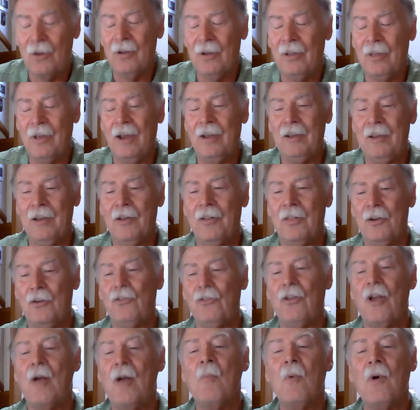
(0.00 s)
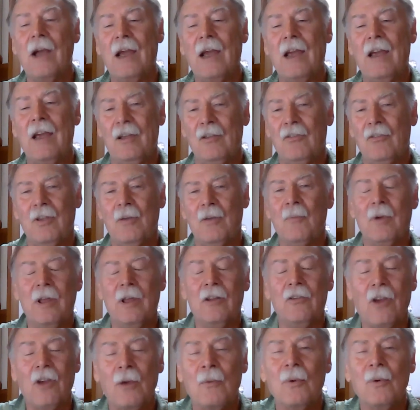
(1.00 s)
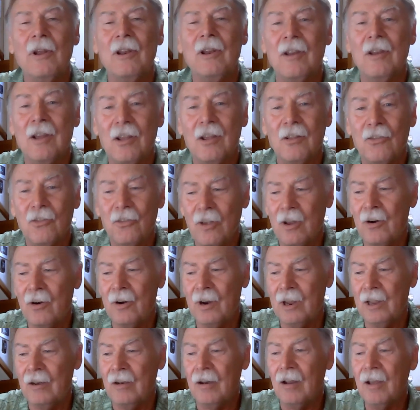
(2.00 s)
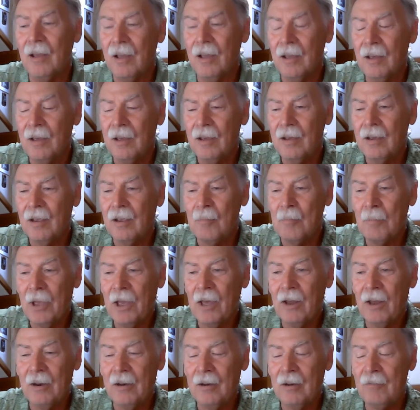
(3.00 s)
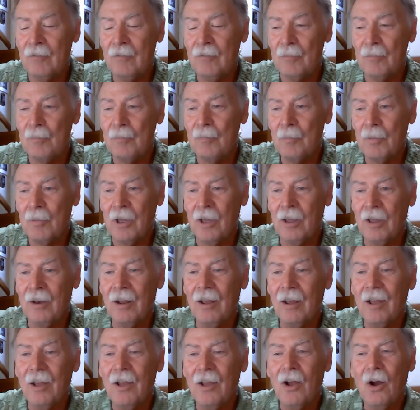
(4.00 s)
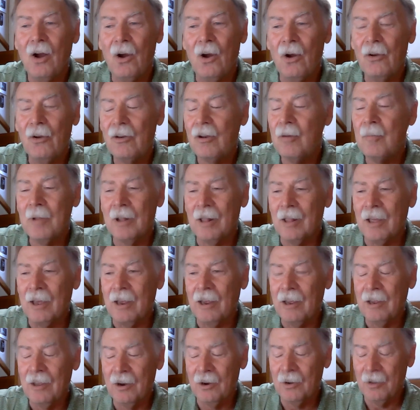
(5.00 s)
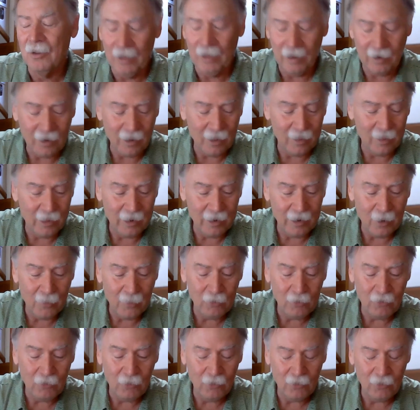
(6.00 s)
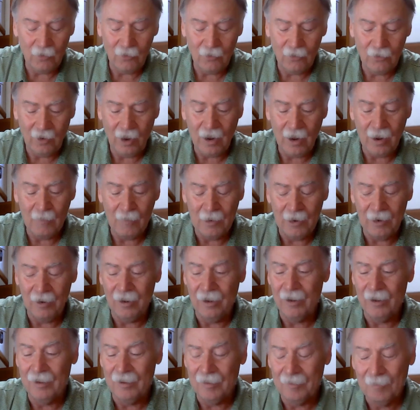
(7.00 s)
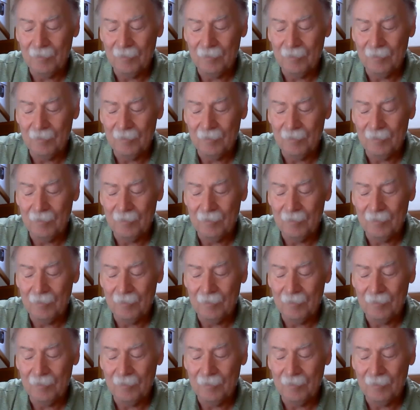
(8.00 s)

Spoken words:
So, there's some ways in which I wouldn't consider it competitive, but ultimately, like I always used to say, I mean,